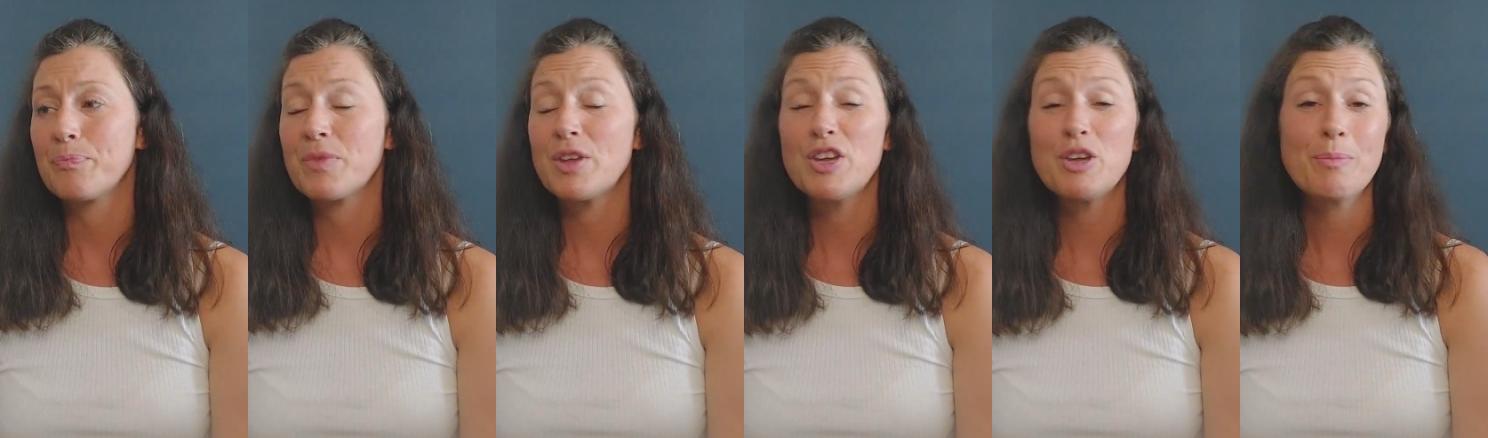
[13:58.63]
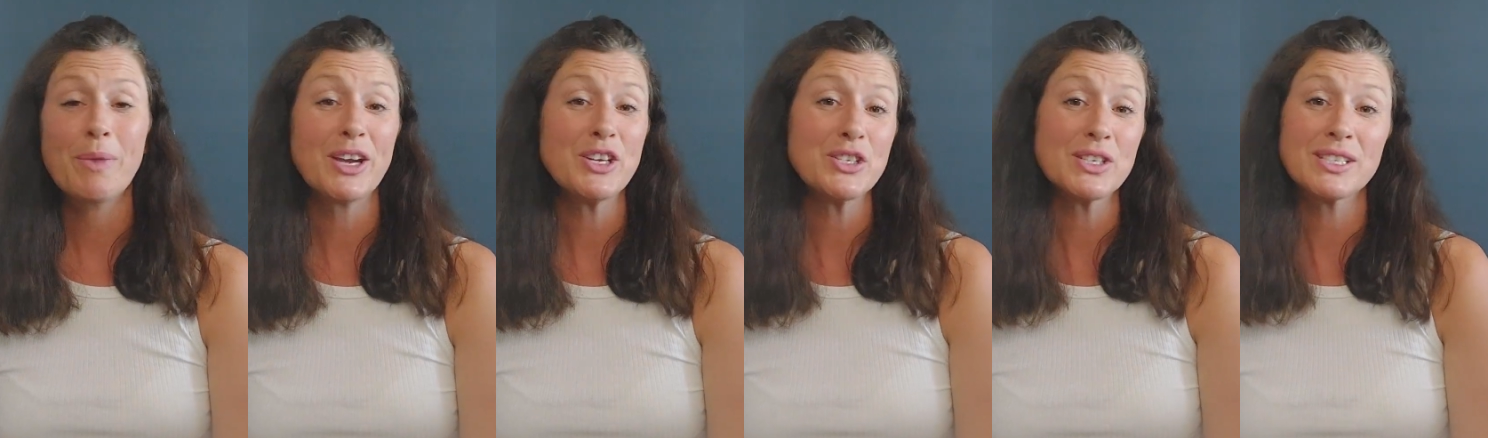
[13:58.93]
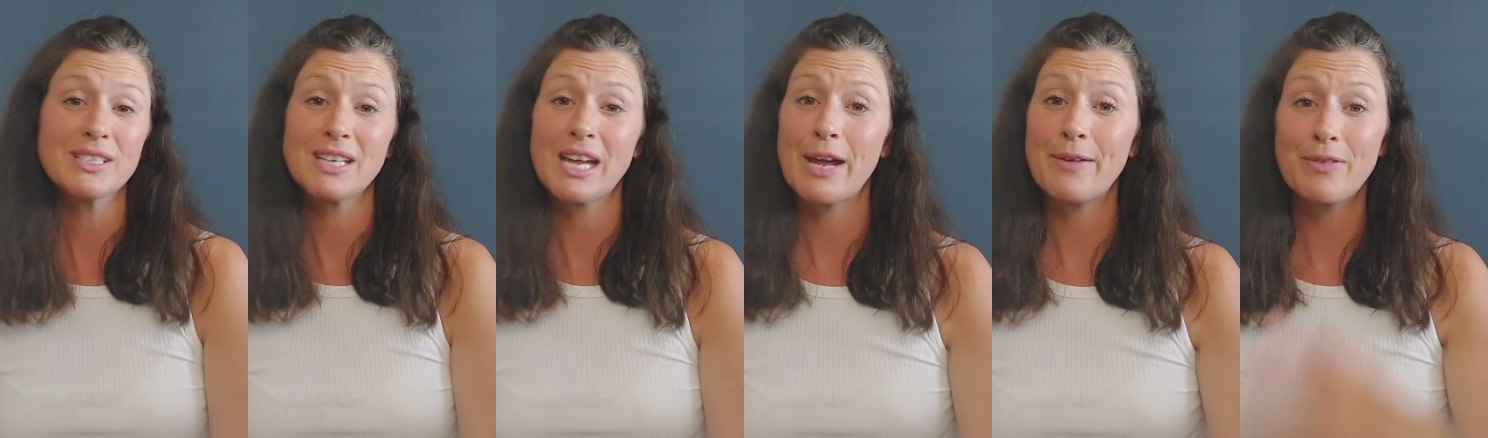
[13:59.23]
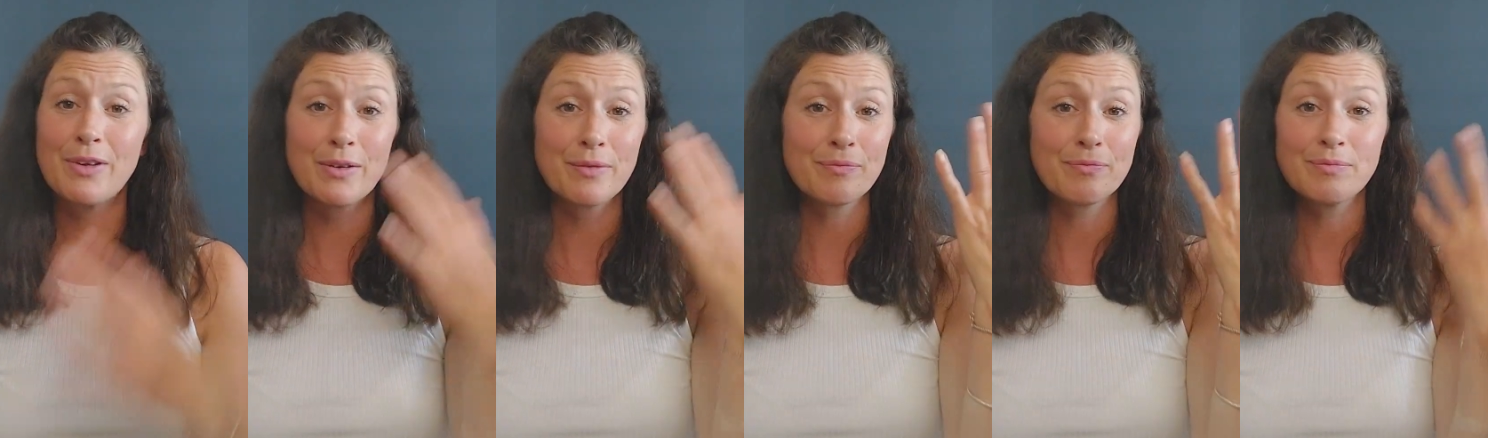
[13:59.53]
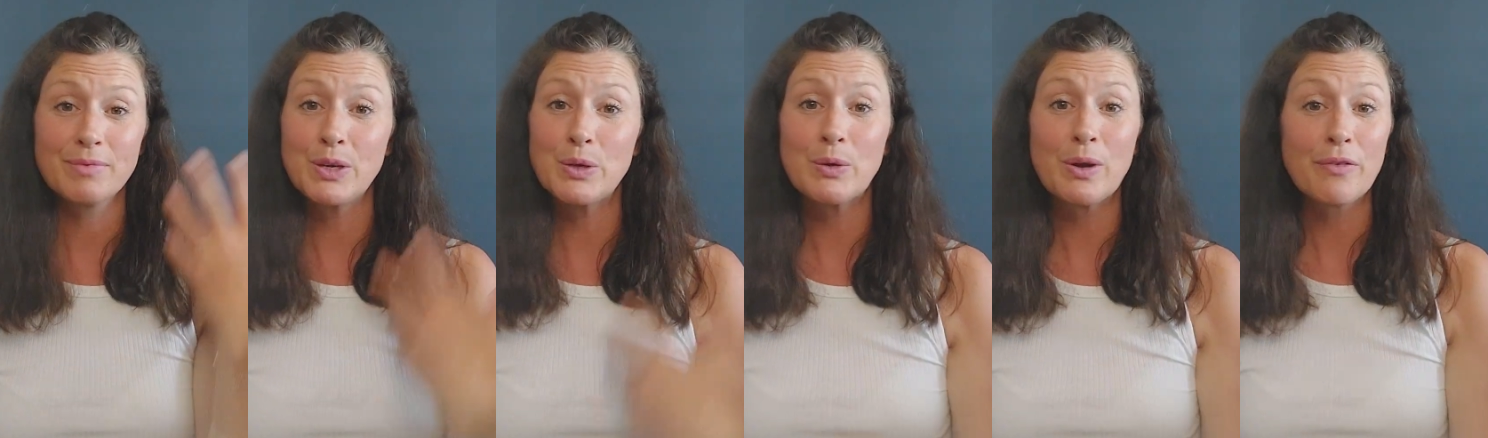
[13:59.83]
You might just have a,
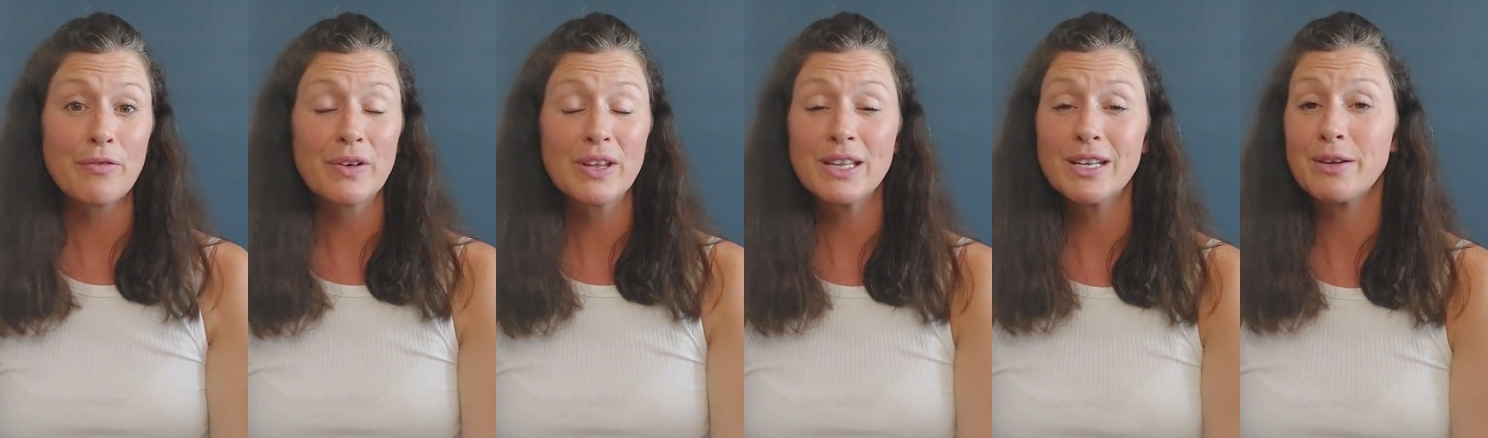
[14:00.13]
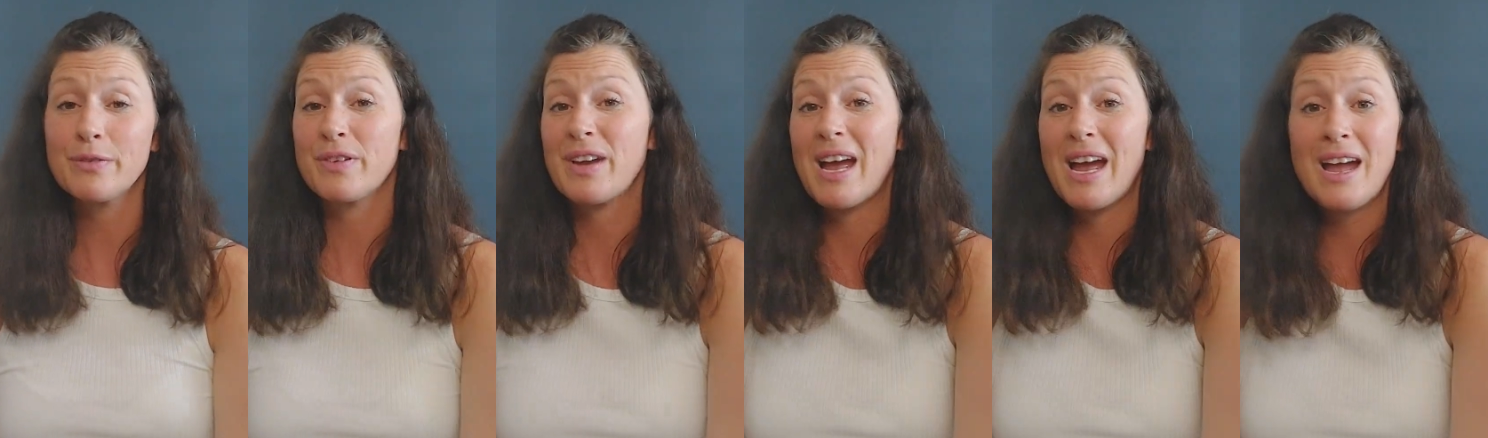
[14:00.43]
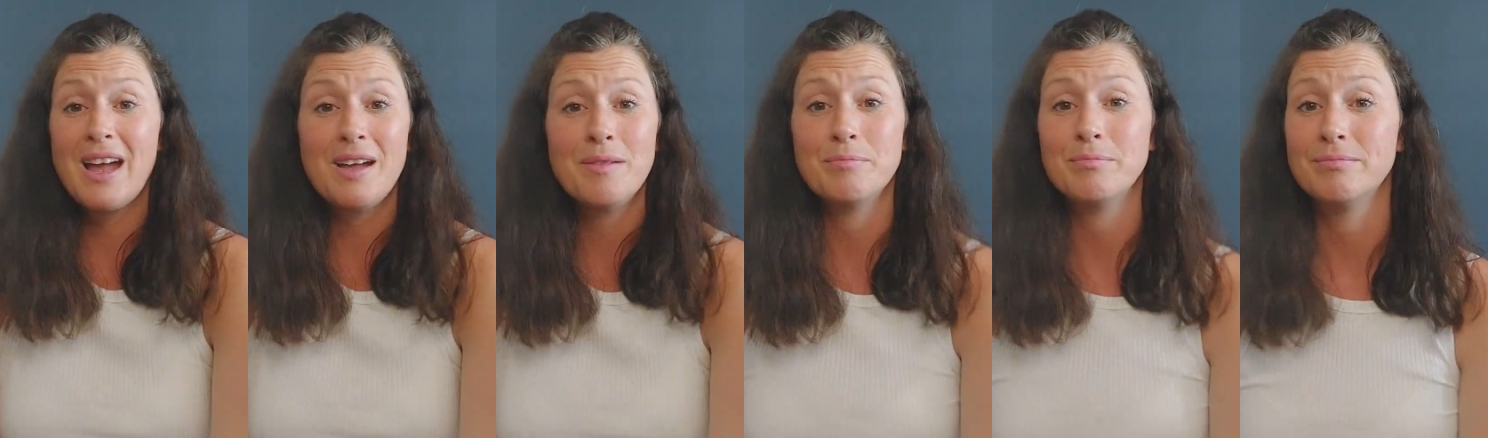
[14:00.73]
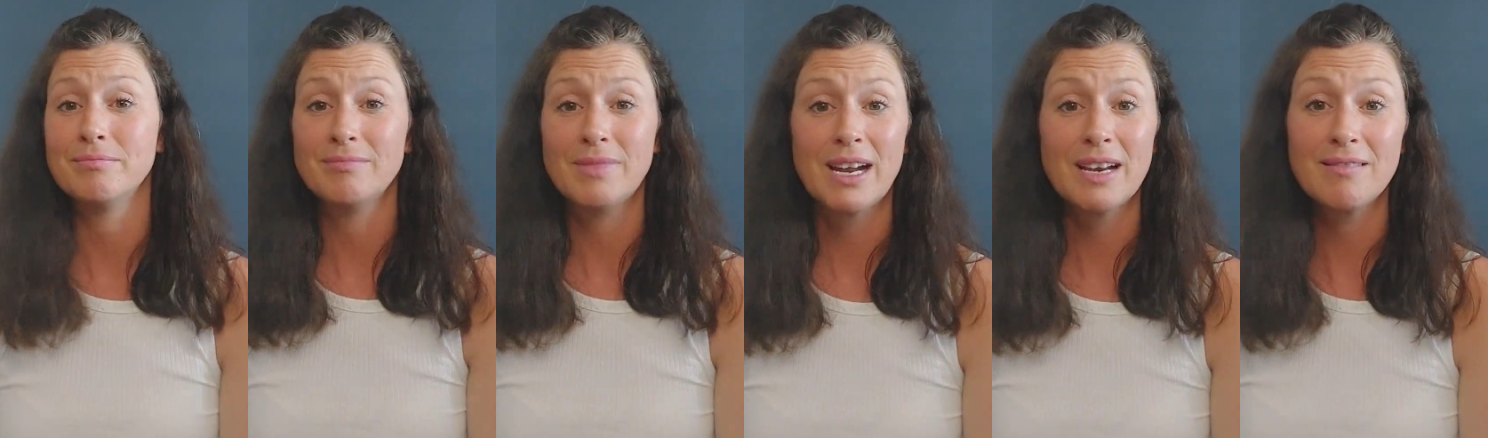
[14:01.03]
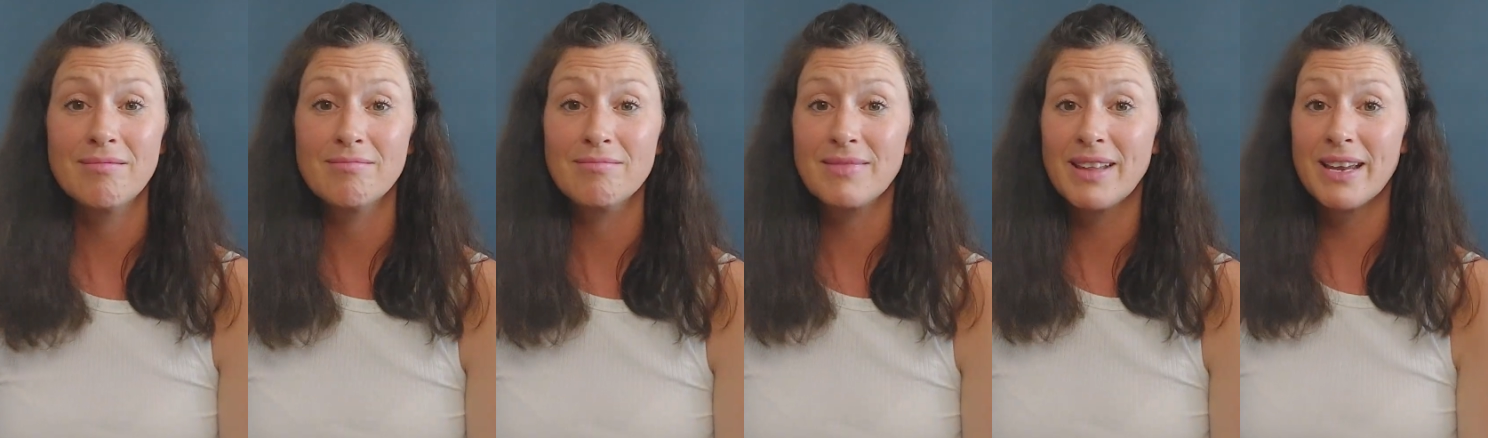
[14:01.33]
you know, a feeling of calm,
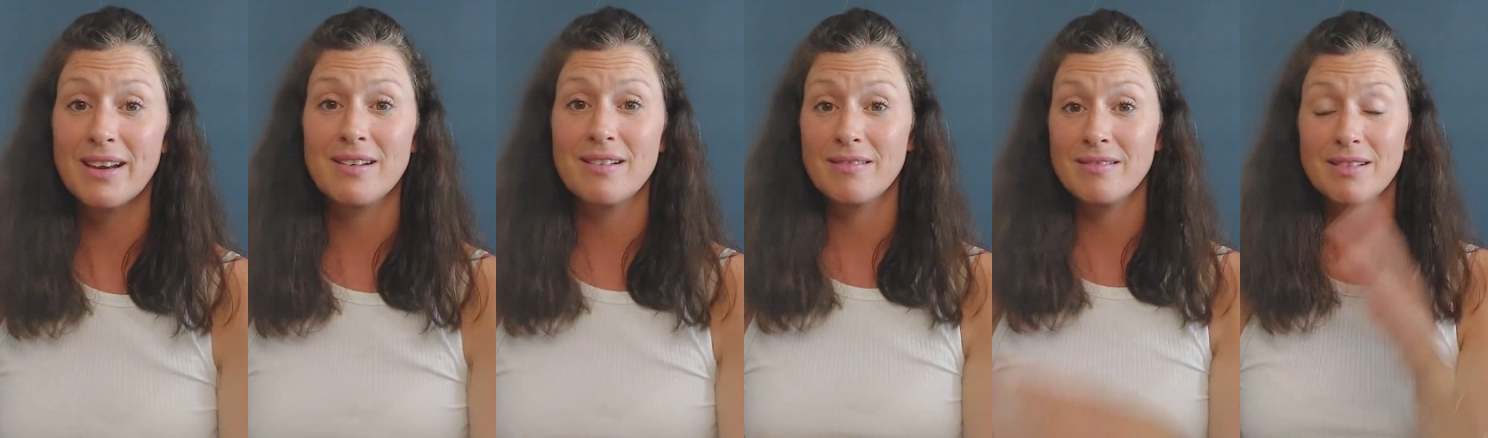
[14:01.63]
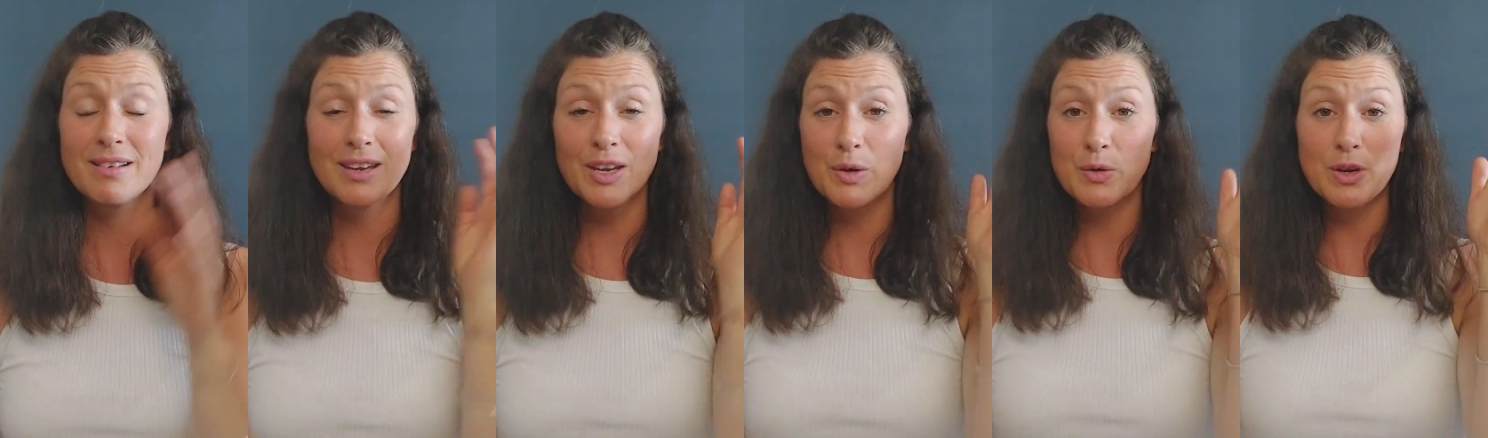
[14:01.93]
and like, you know,